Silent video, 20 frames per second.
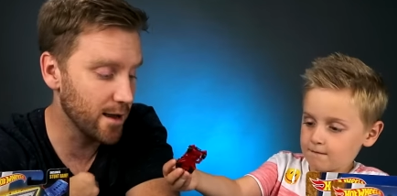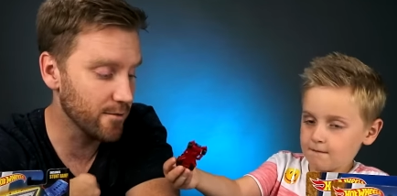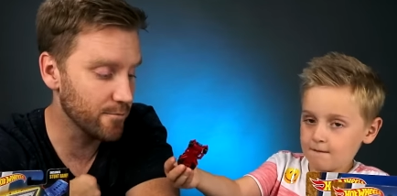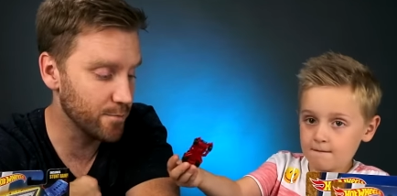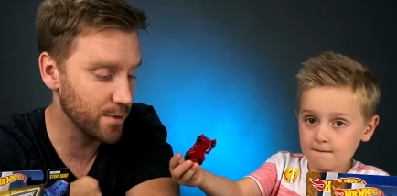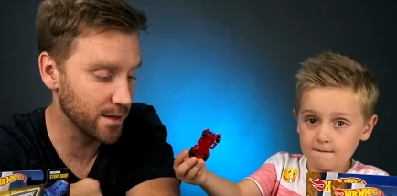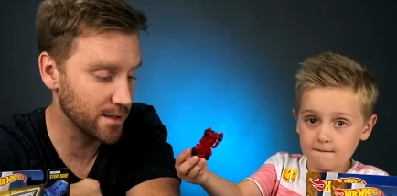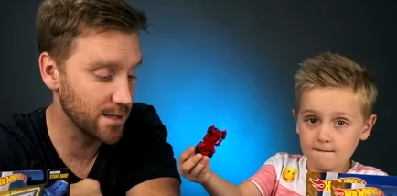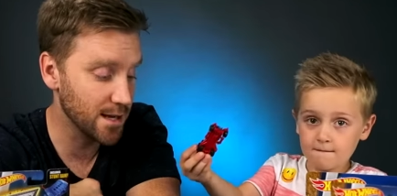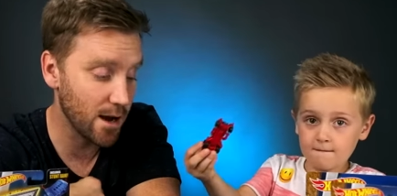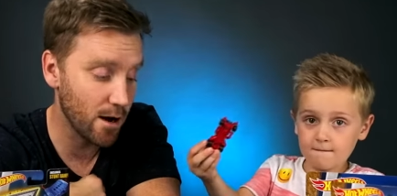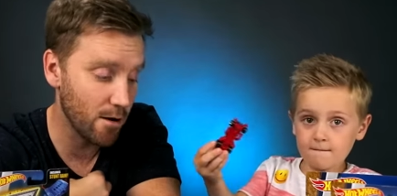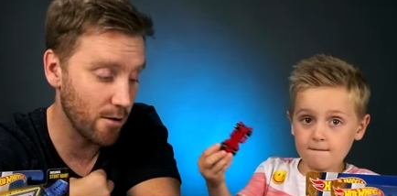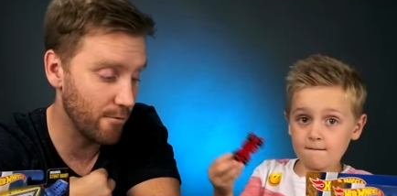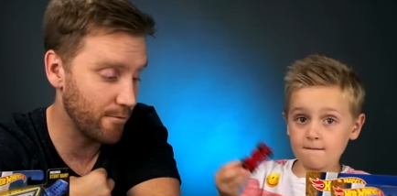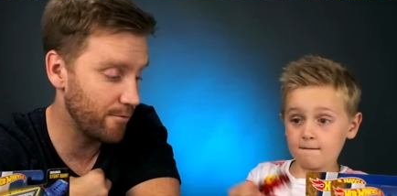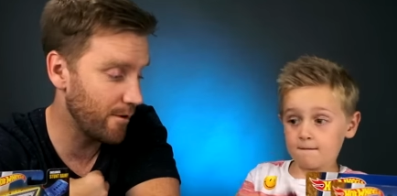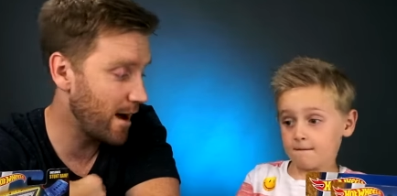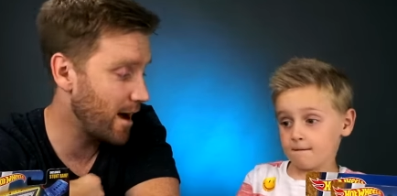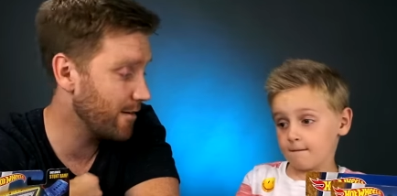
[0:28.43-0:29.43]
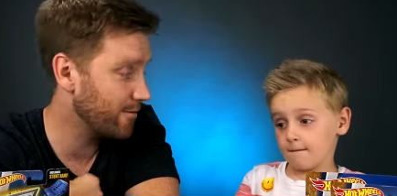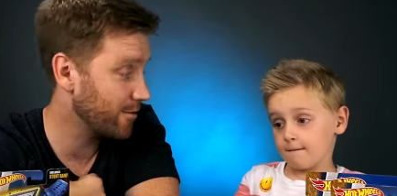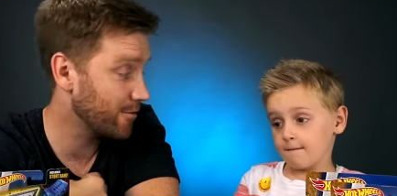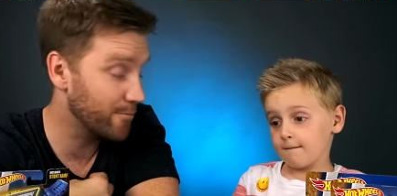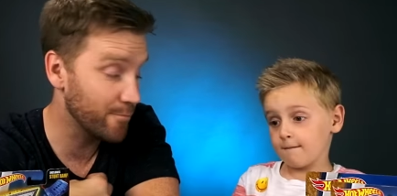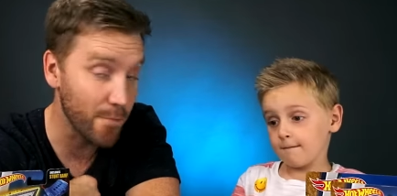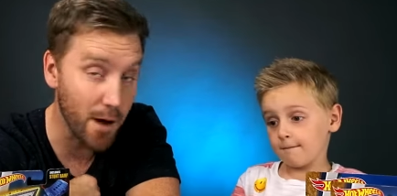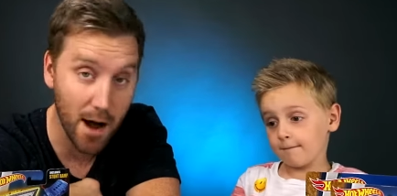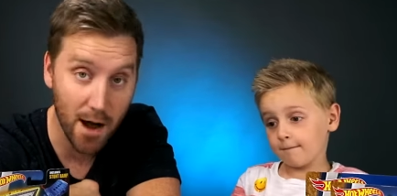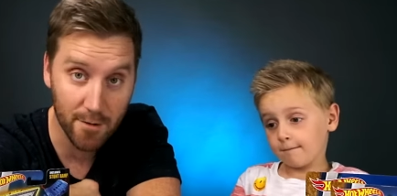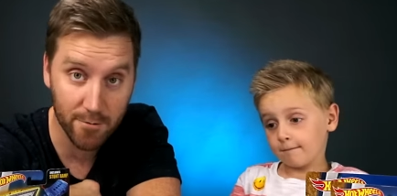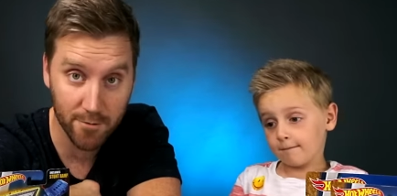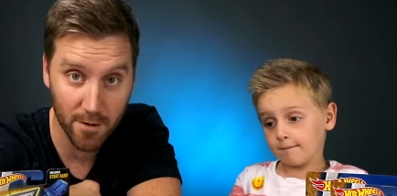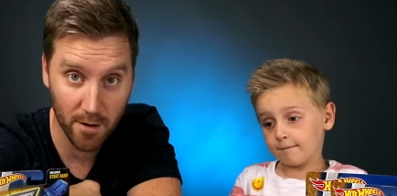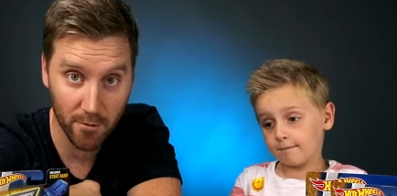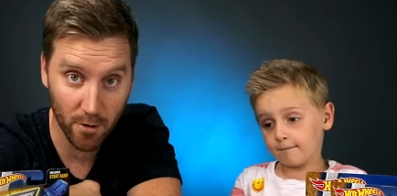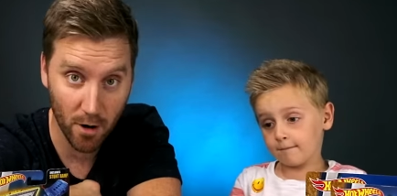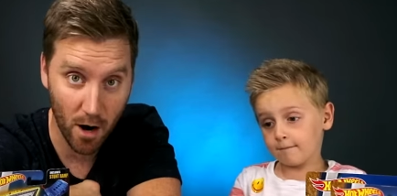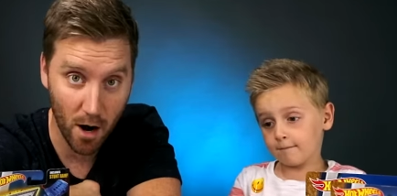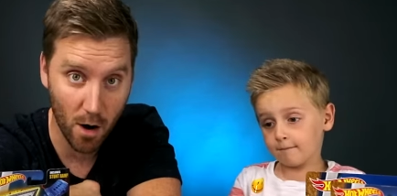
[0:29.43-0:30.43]
Speaker 1: have picked out 5 of my
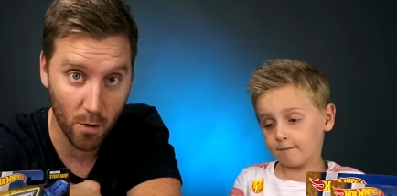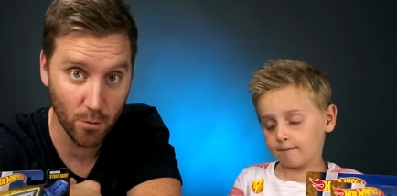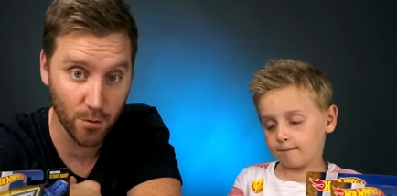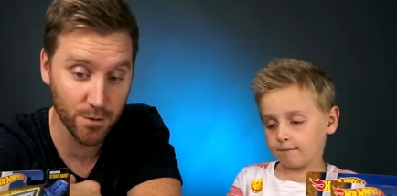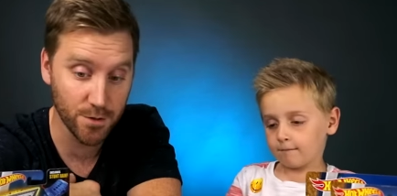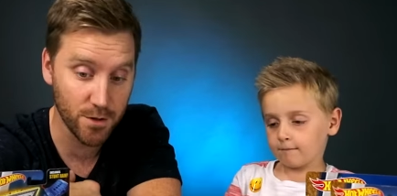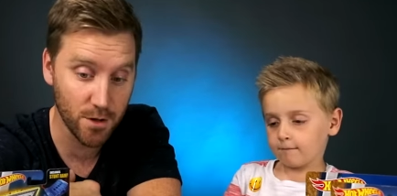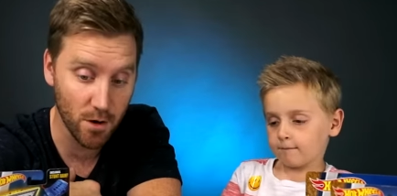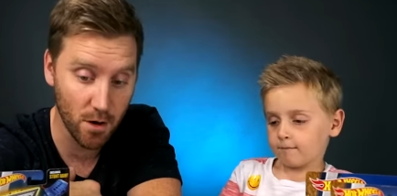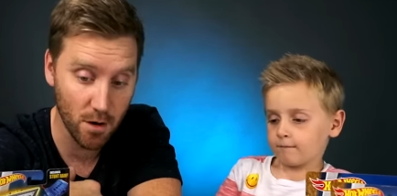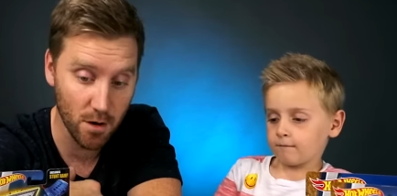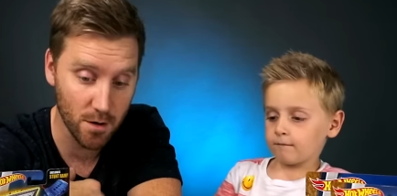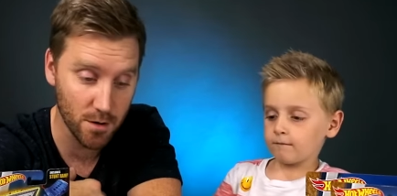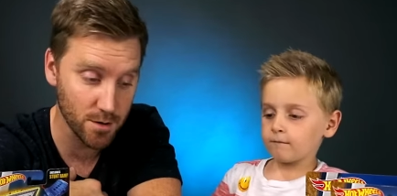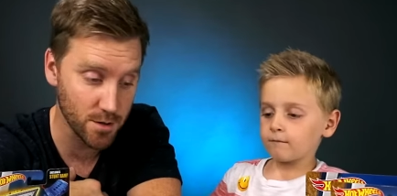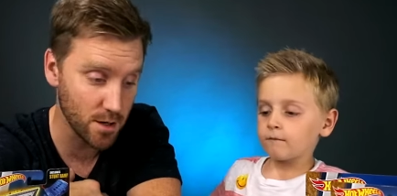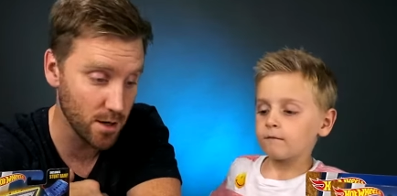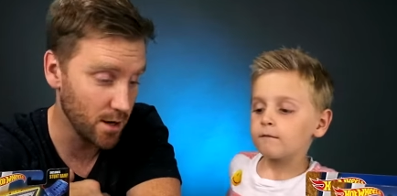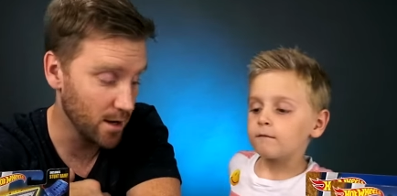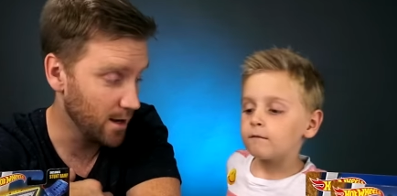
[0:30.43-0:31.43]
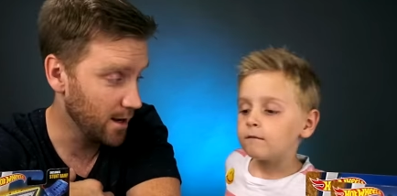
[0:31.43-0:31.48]
favorite Hot Wheels cars.